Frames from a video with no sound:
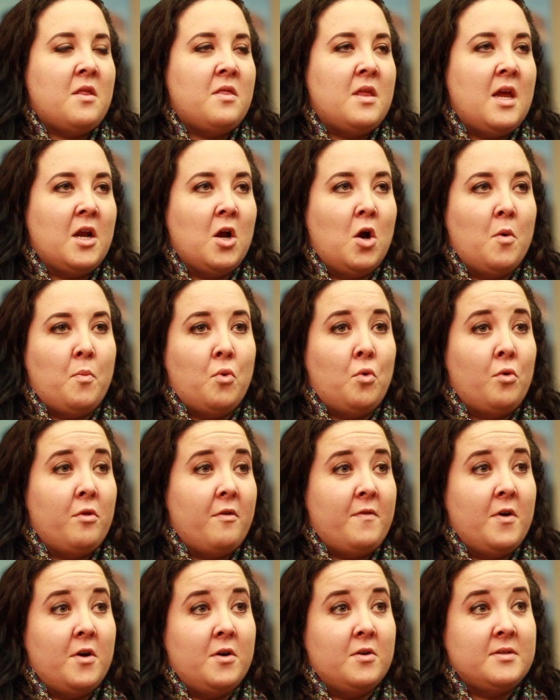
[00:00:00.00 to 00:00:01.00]
They go pull the
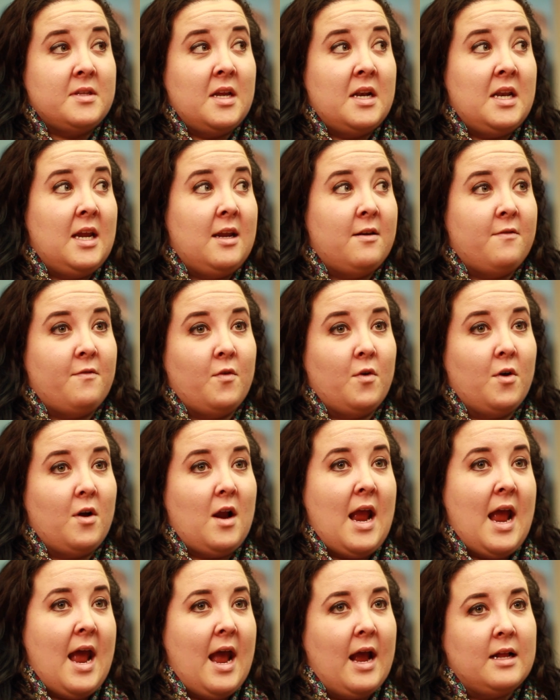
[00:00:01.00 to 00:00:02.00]
photos they need for
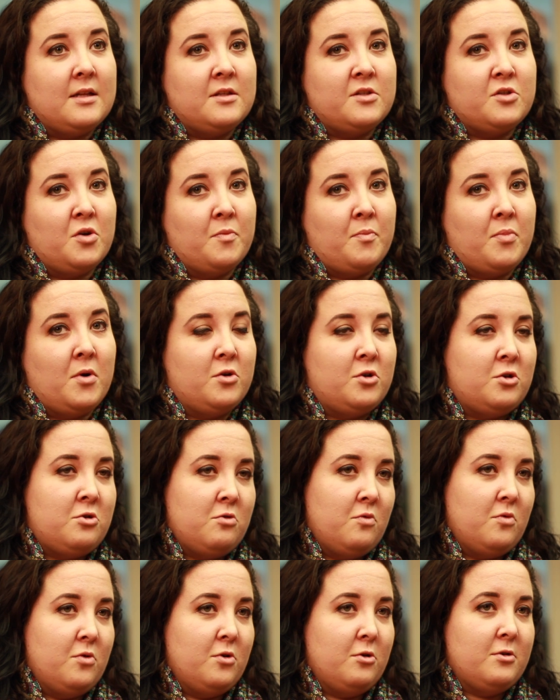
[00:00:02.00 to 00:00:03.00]
ads or
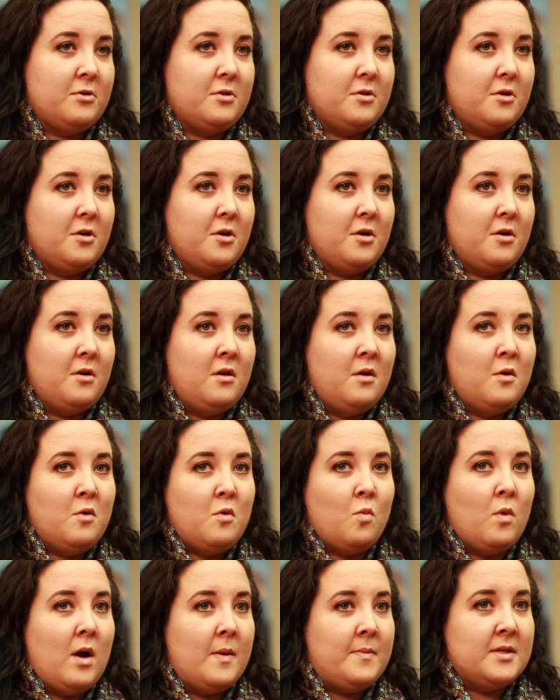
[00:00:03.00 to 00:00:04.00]
brochures or
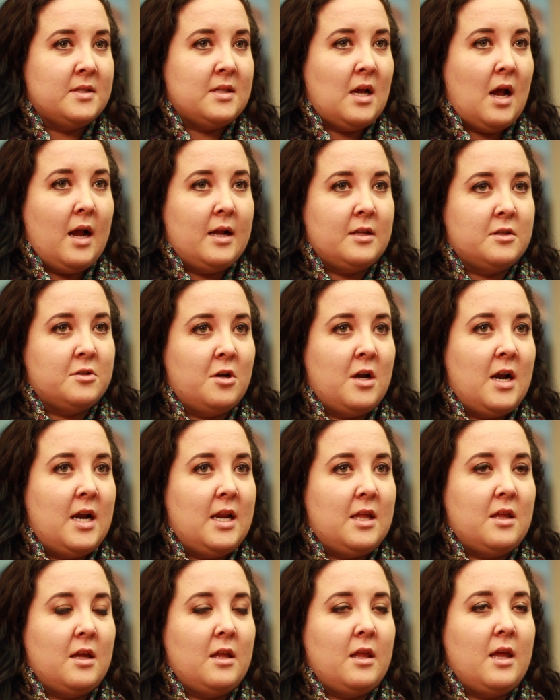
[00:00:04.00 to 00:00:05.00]
web designs or
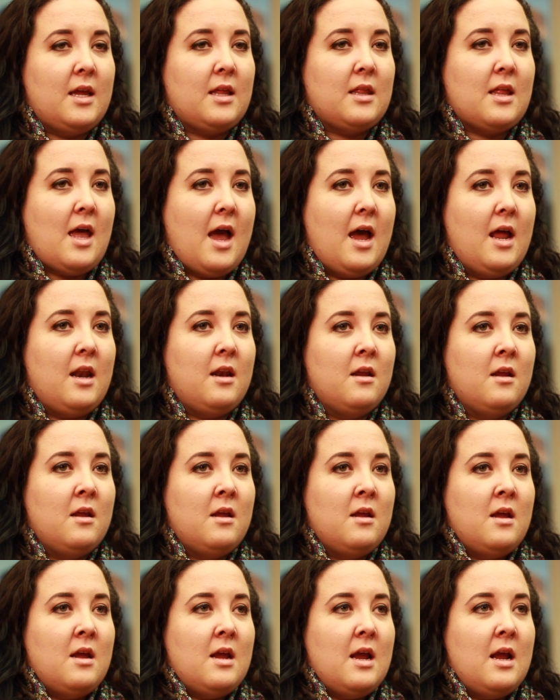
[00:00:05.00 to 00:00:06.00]
anything like that.
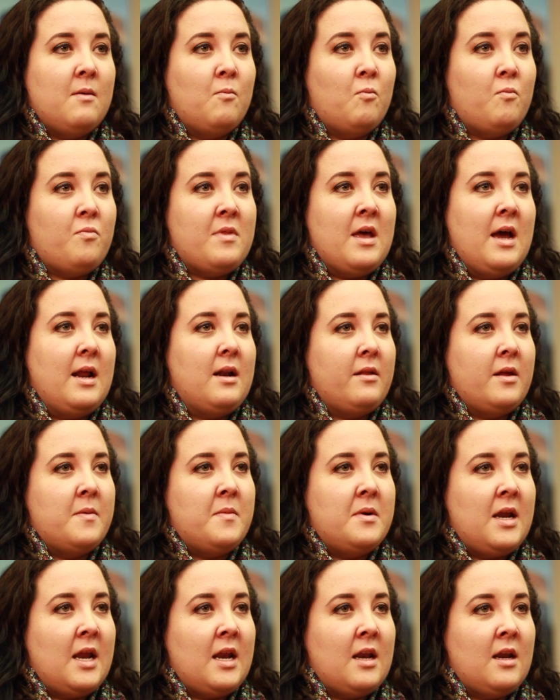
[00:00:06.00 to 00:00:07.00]
And that
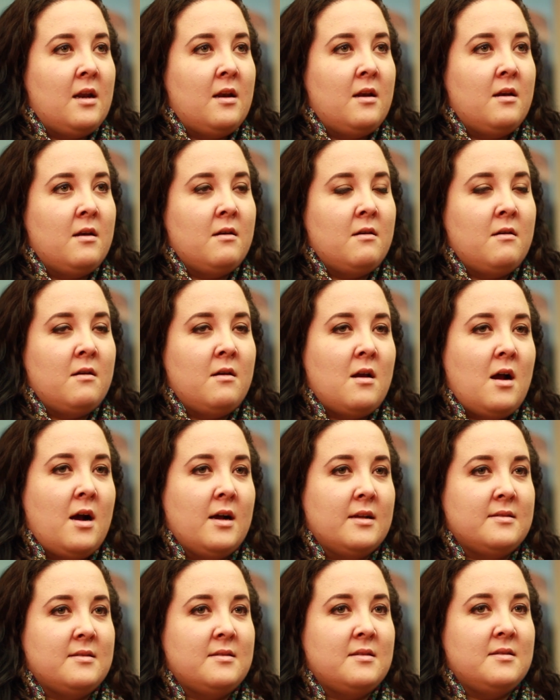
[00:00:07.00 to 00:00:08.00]
eliminated
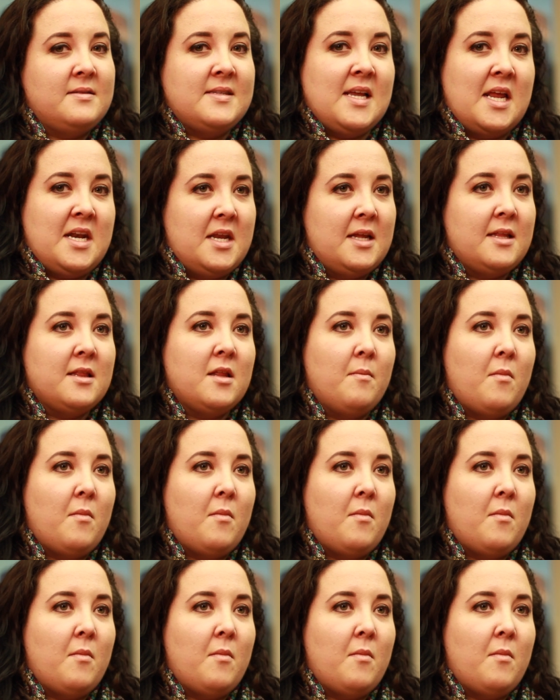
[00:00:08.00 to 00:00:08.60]
us sending